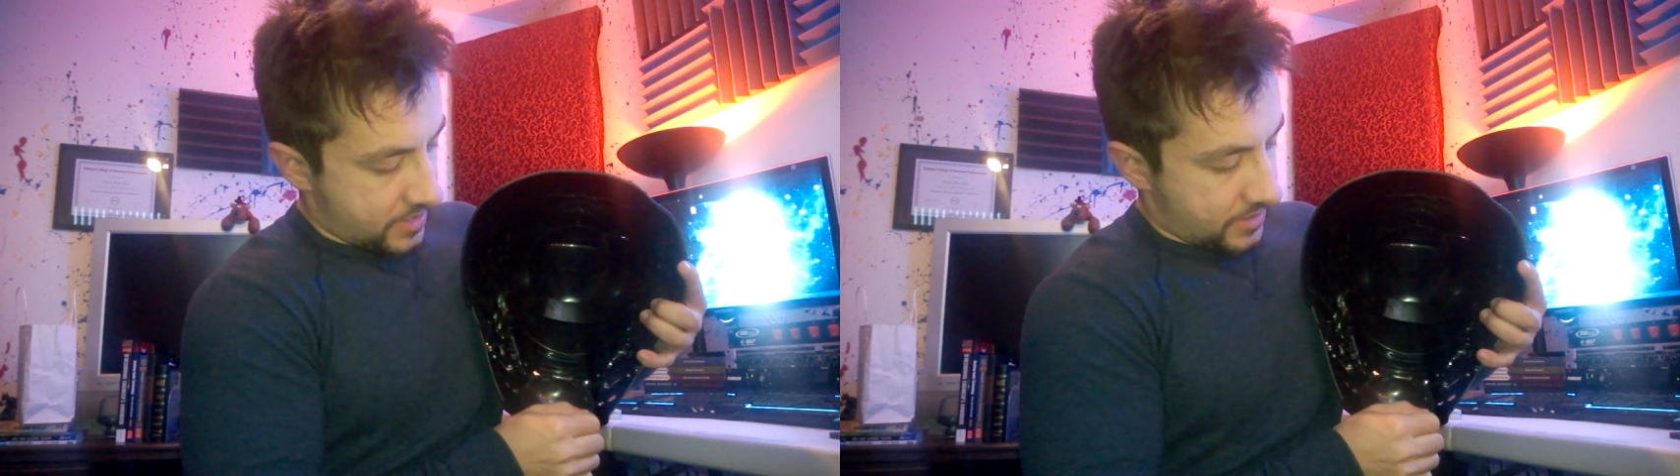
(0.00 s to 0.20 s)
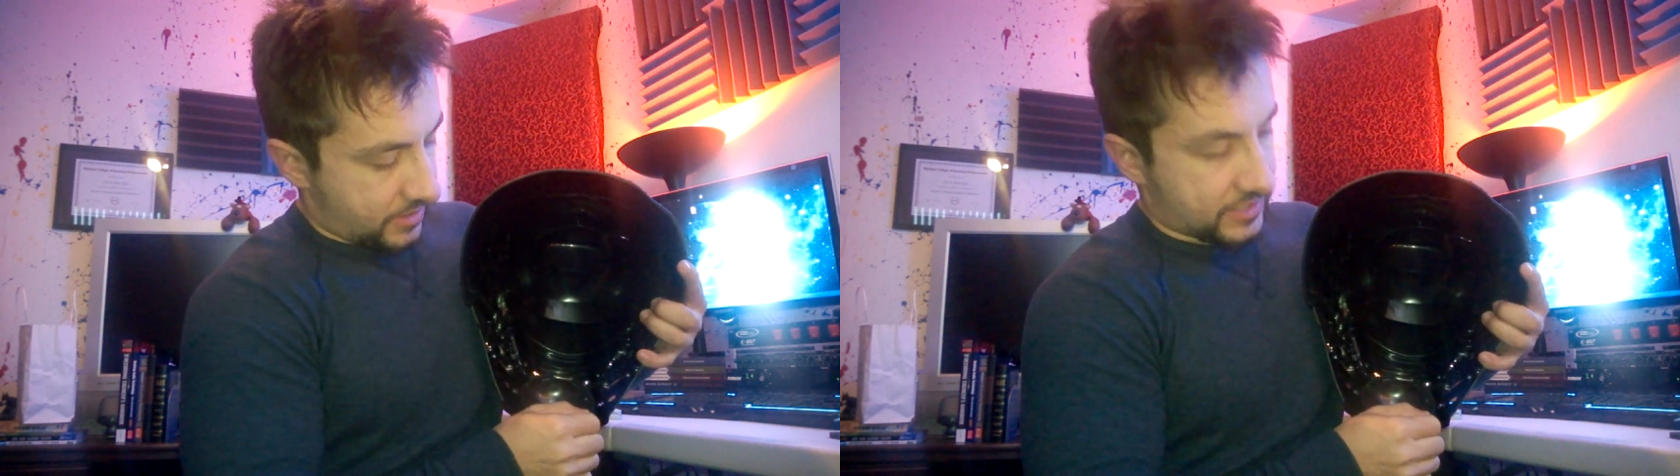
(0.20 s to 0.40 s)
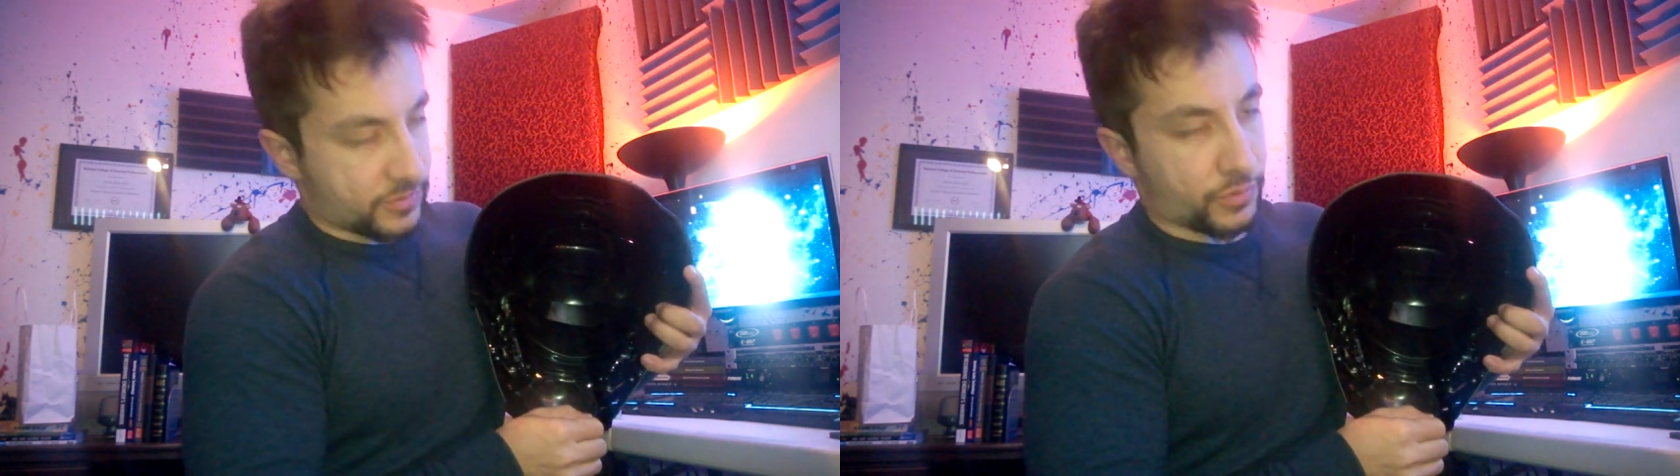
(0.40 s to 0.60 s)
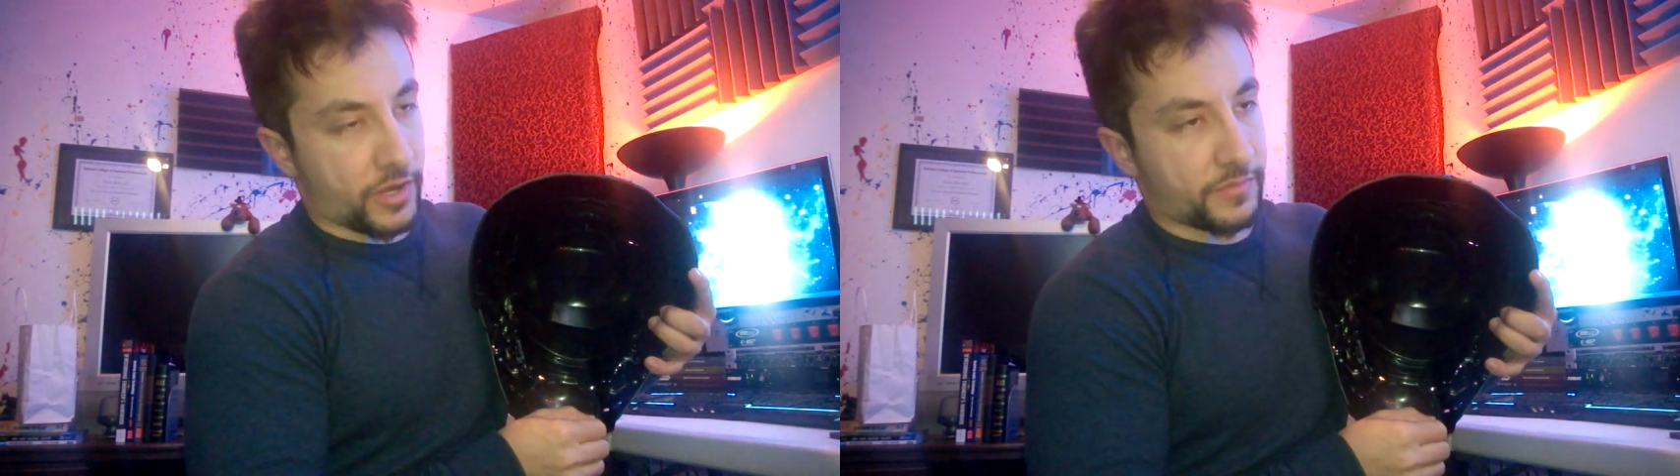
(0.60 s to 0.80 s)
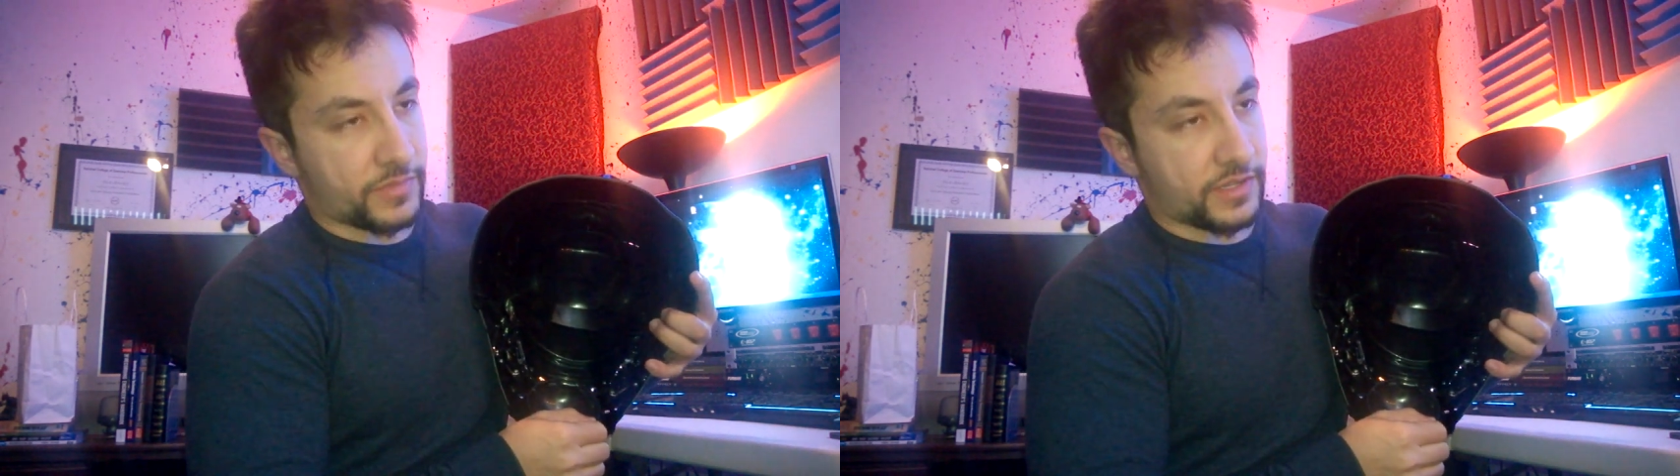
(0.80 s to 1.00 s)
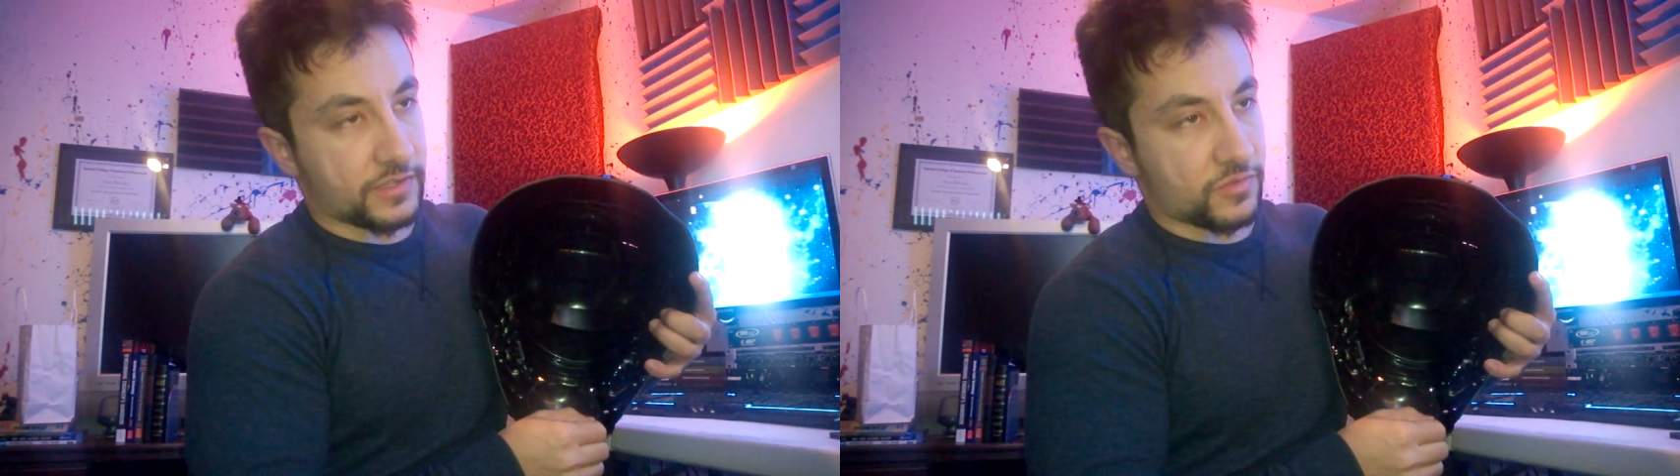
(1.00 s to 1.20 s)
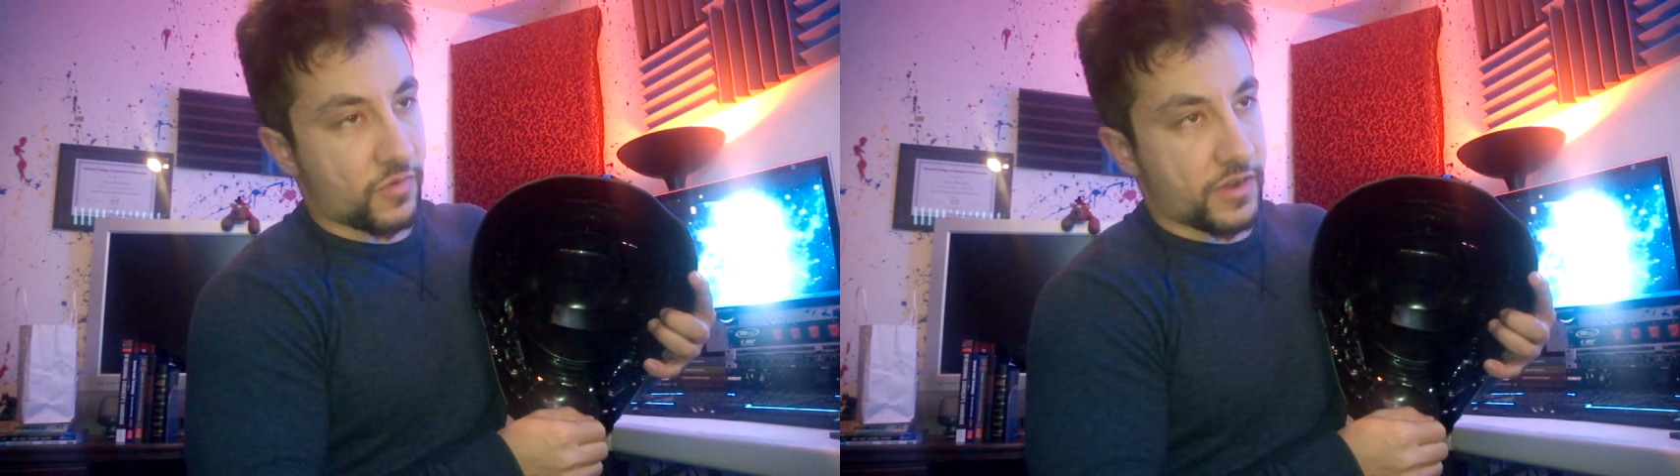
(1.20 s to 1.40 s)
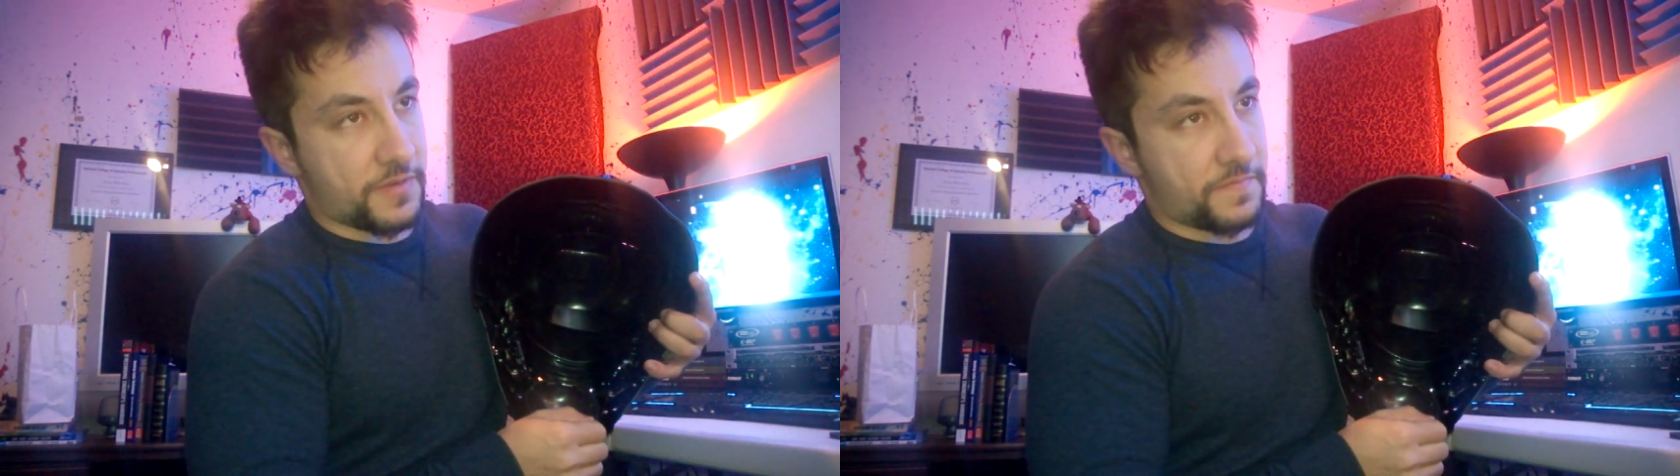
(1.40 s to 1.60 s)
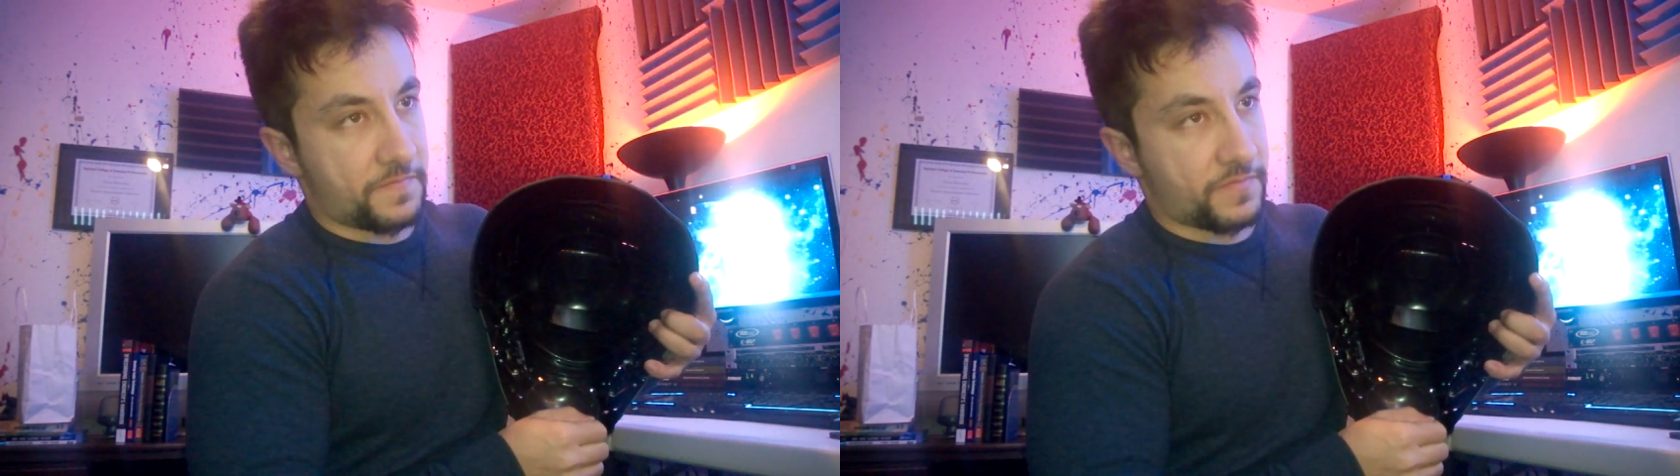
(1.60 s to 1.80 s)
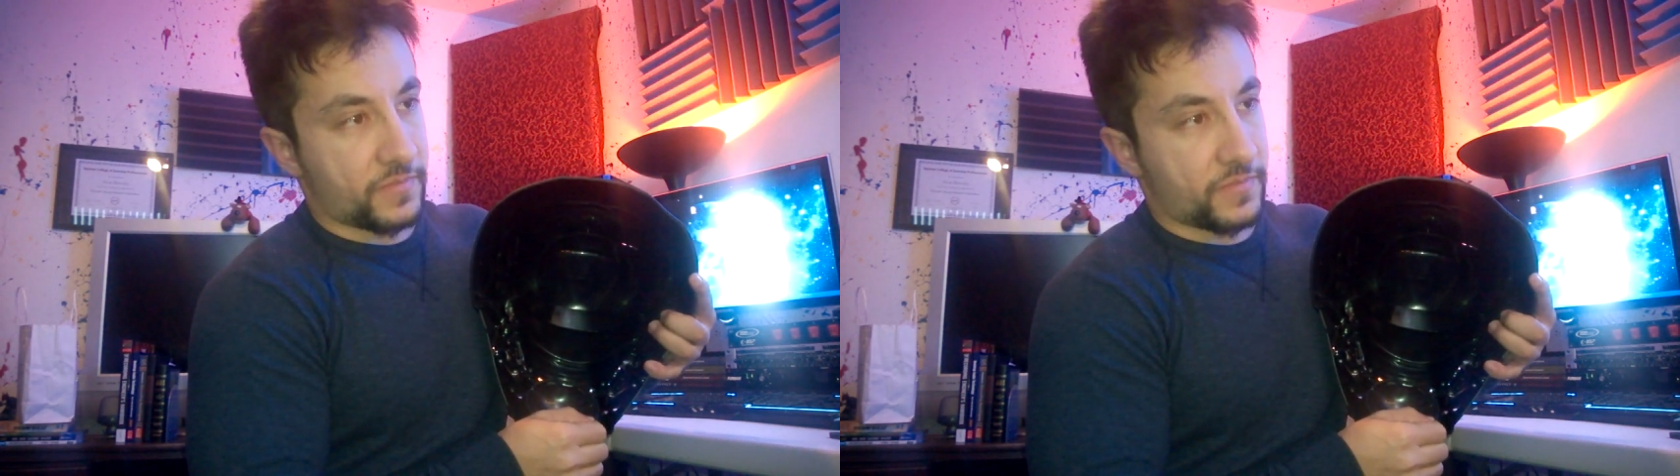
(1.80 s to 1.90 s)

Now that's a problem because, one,